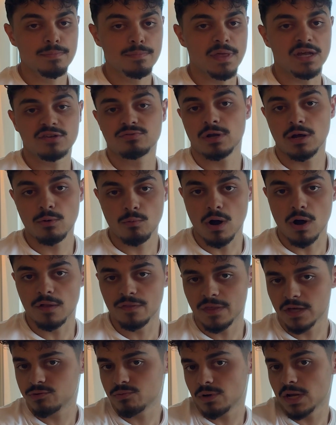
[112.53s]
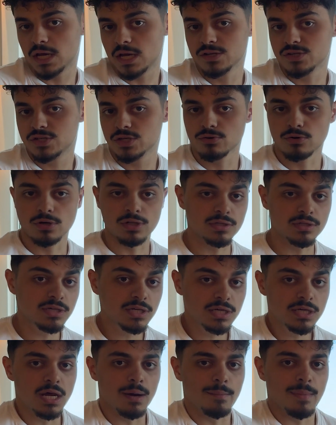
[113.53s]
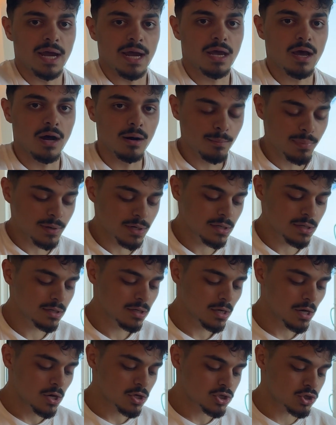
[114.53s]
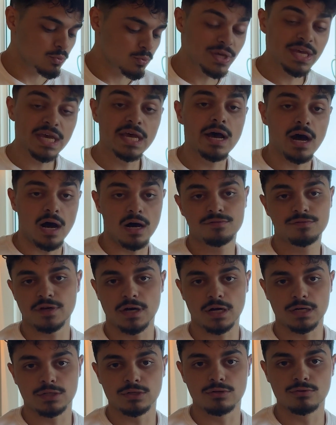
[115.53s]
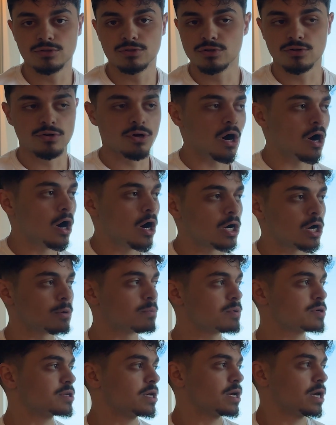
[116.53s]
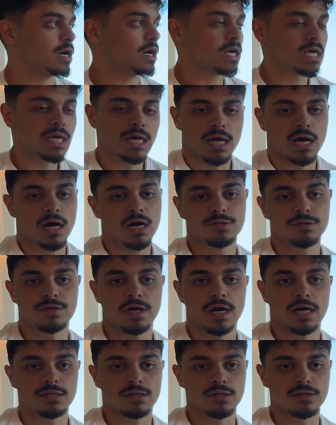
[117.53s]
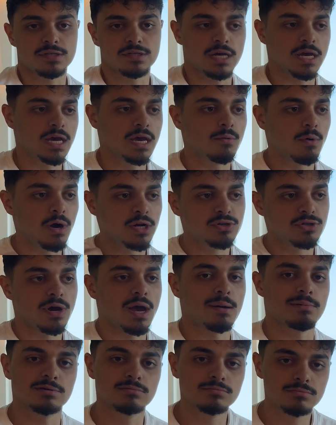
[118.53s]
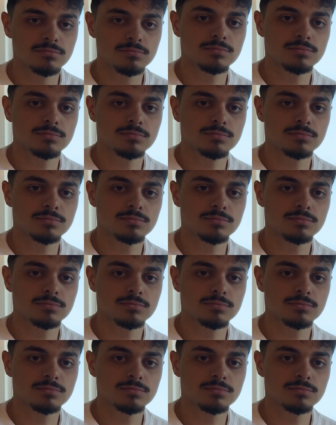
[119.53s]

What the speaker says: That's what I want. That's what I consider a lead at my company, so we can contact you. You're 100% going to get contacted and say, hey, why'd you grab it?